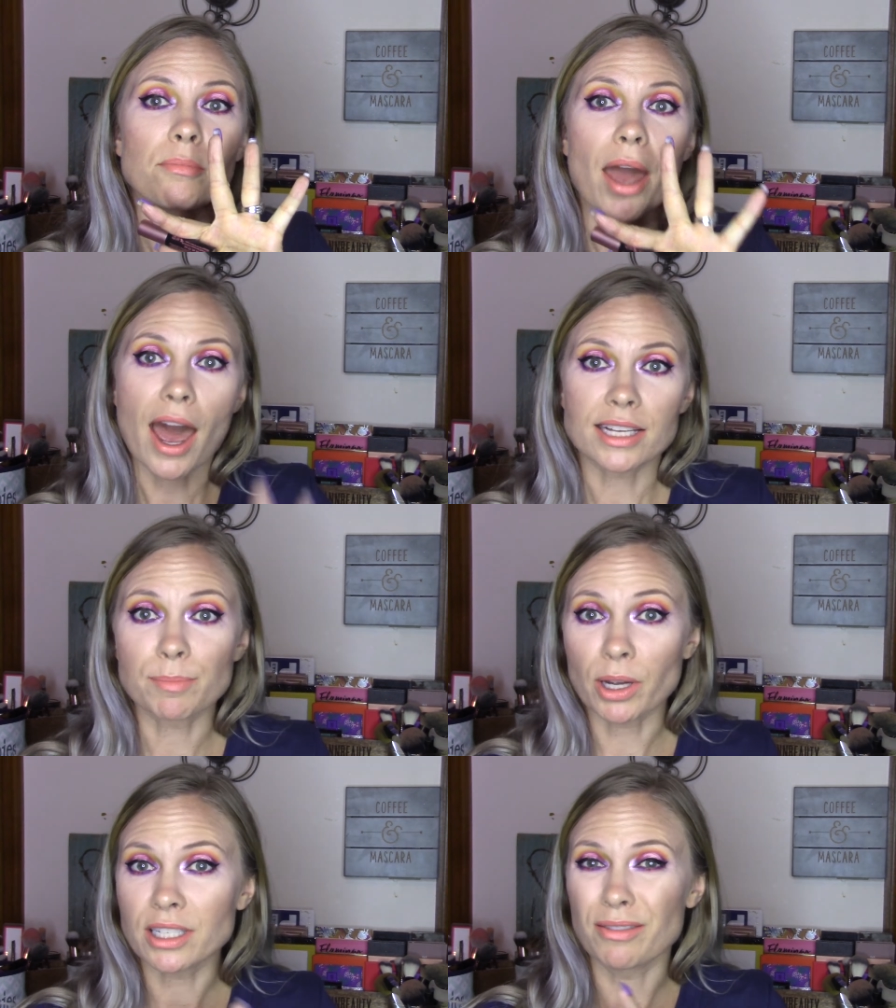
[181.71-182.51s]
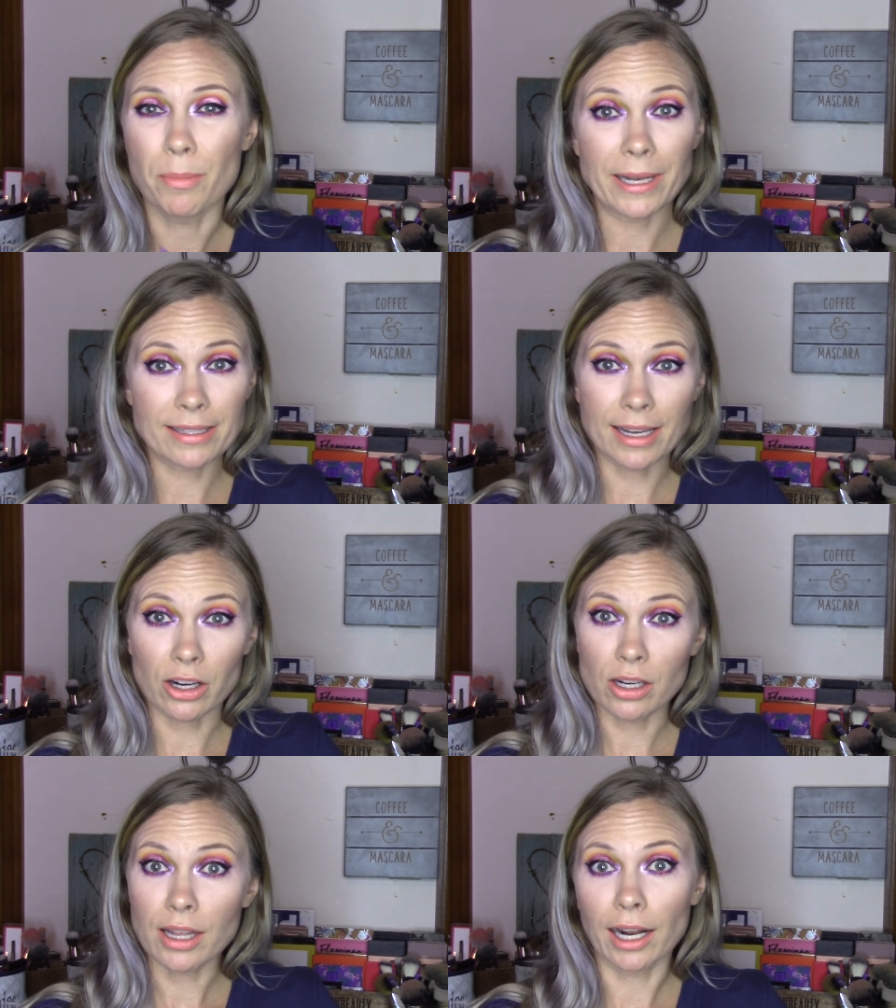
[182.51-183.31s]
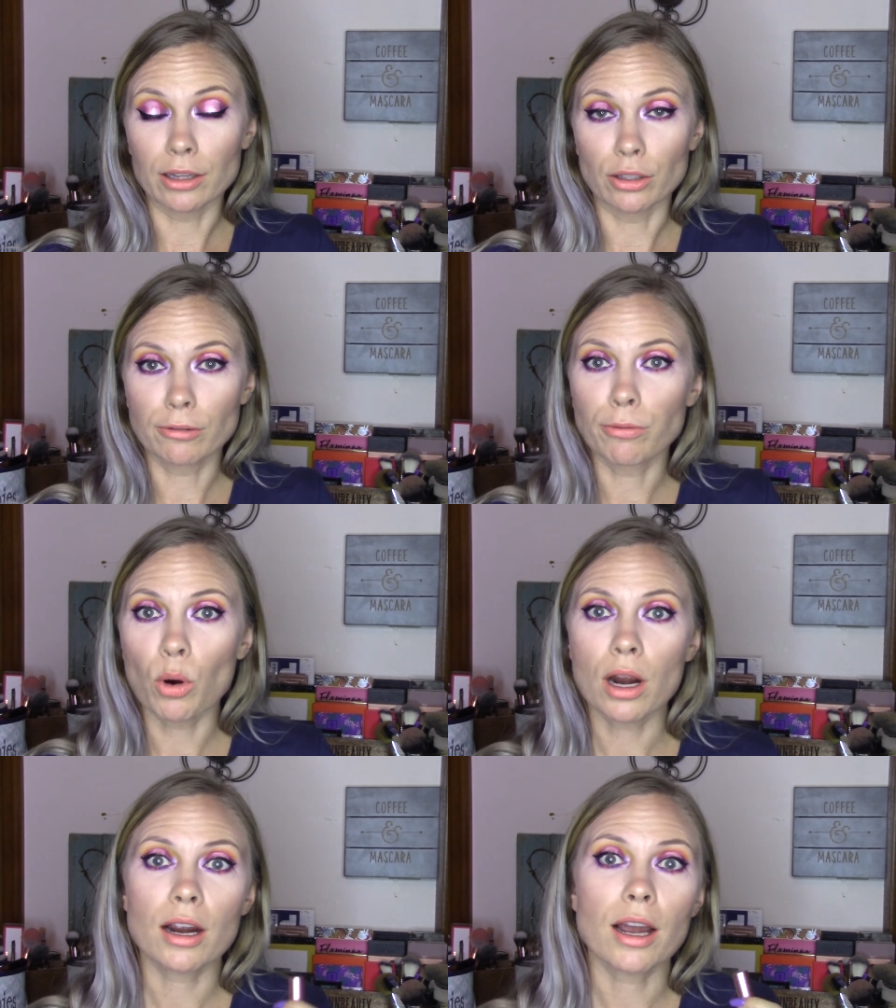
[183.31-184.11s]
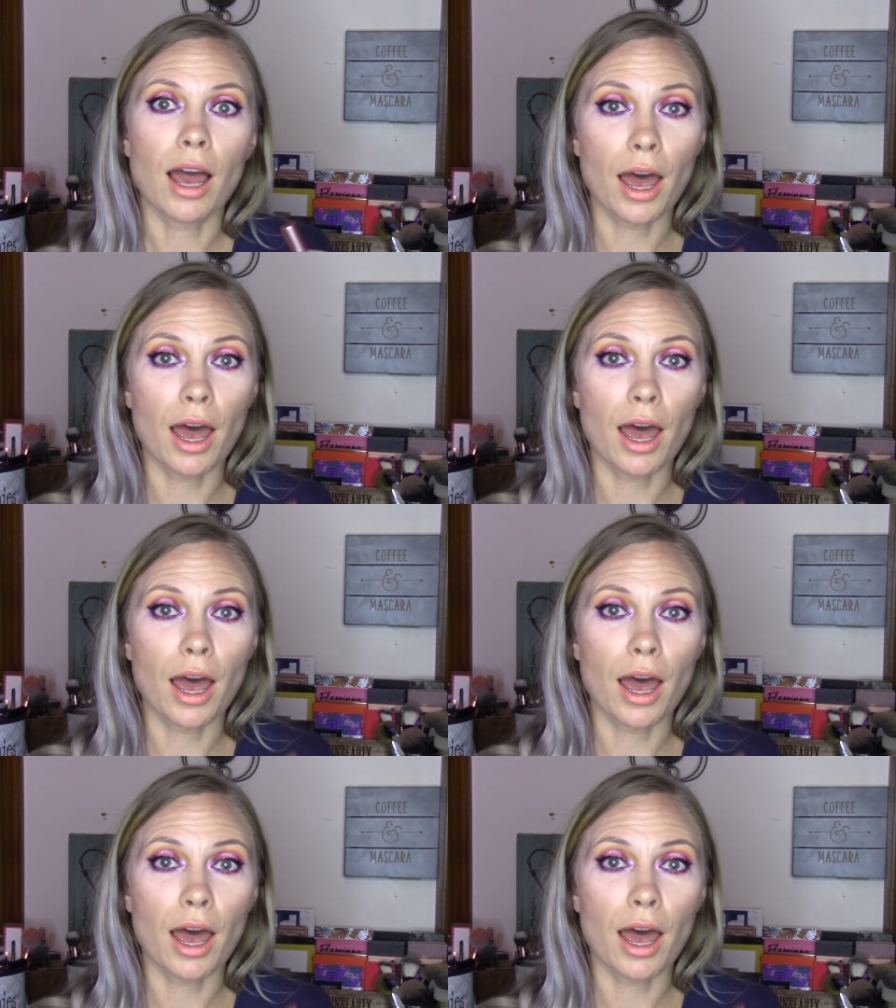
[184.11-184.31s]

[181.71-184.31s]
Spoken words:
aspect of a mascara that I look for.